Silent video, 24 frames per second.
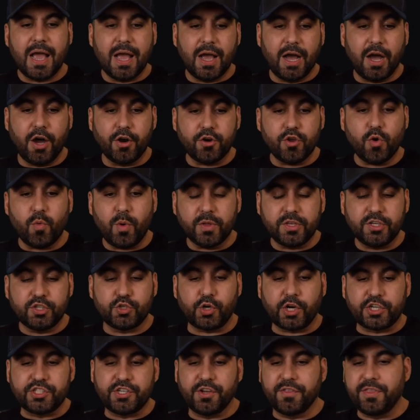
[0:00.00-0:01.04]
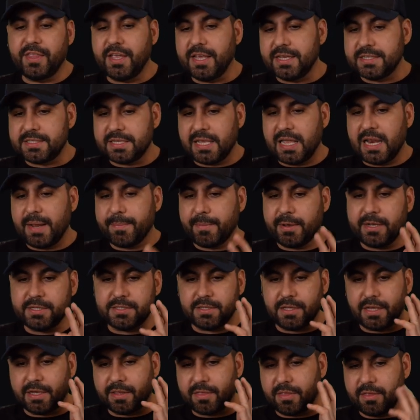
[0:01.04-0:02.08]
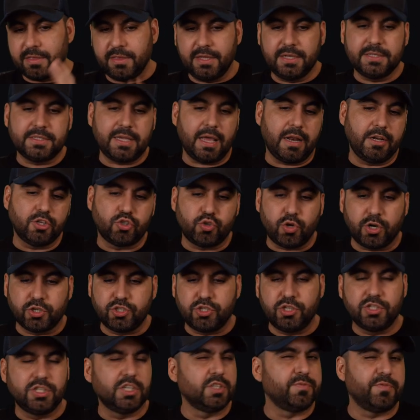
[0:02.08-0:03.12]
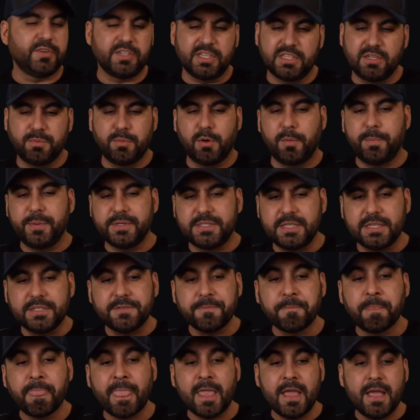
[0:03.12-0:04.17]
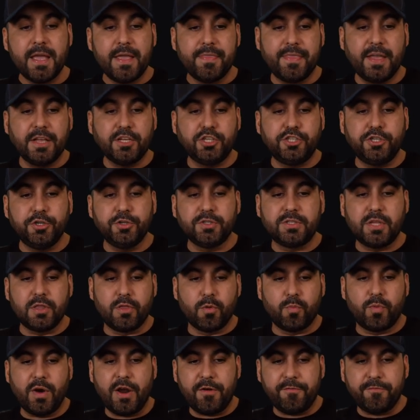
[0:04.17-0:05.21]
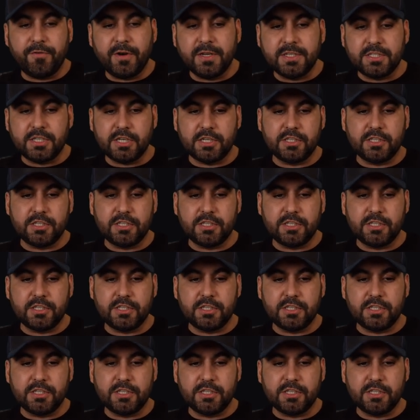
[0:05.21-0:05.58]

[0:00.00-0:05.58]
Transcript: How do you want to structure this? And I'm gonna select this kind of structure just for testing purposes. Then choose the reference.